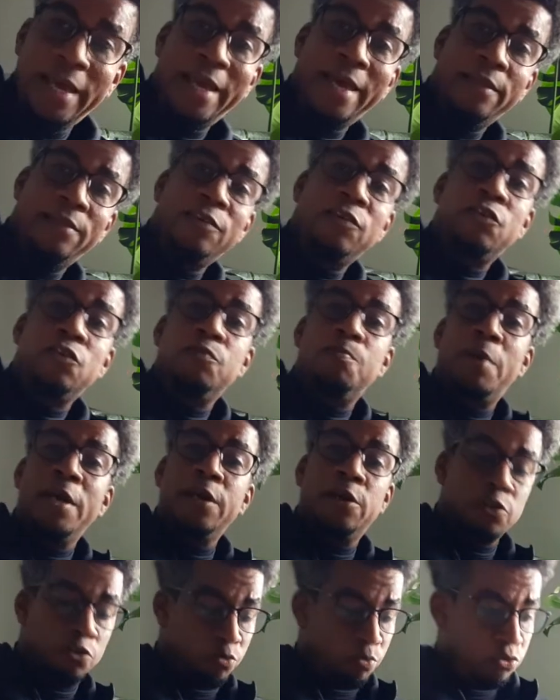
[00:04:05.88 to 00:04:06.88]
And this is
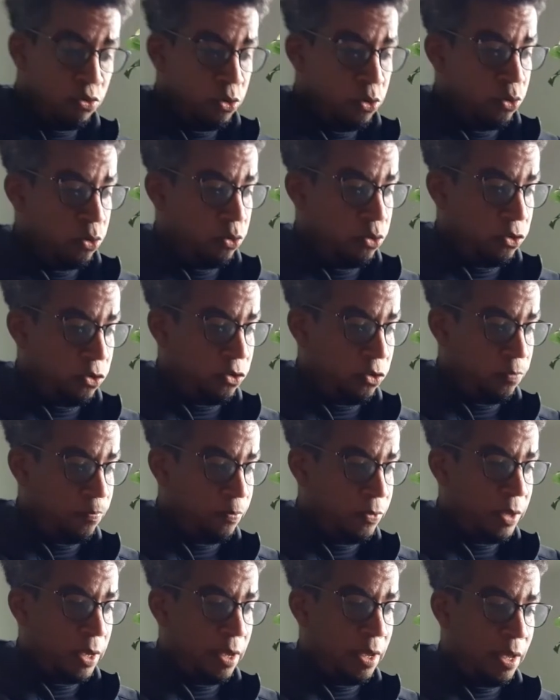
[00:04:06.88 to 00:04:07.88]
Baker's Brews.
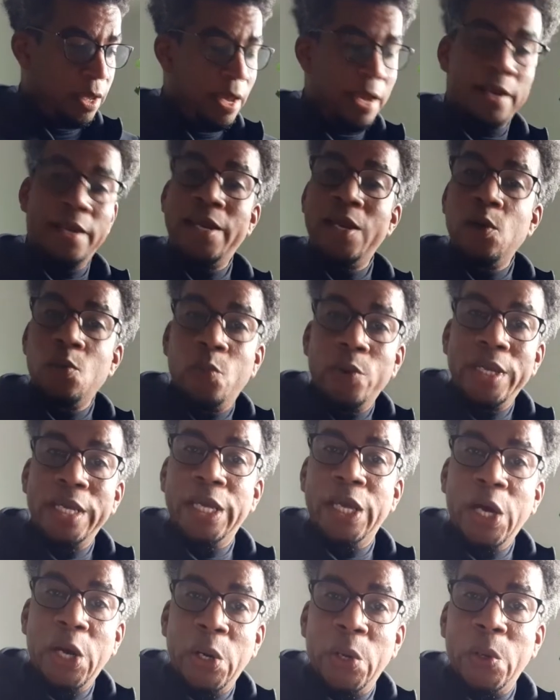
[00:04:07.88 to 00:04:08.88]
And here we
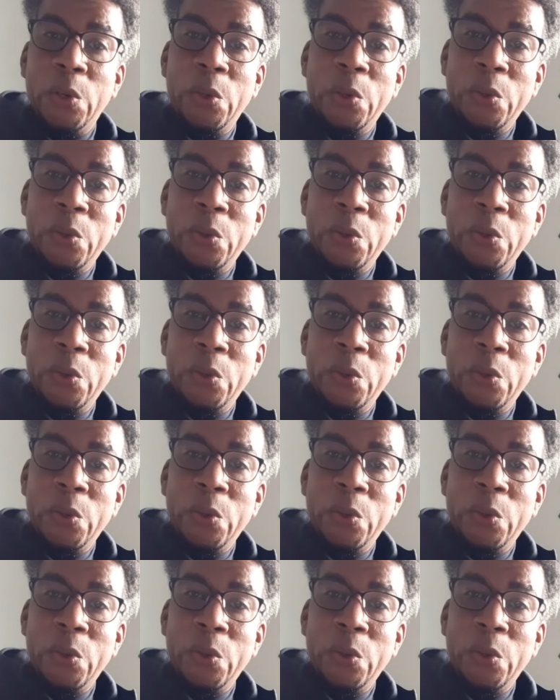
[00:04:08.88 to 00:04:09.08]
go.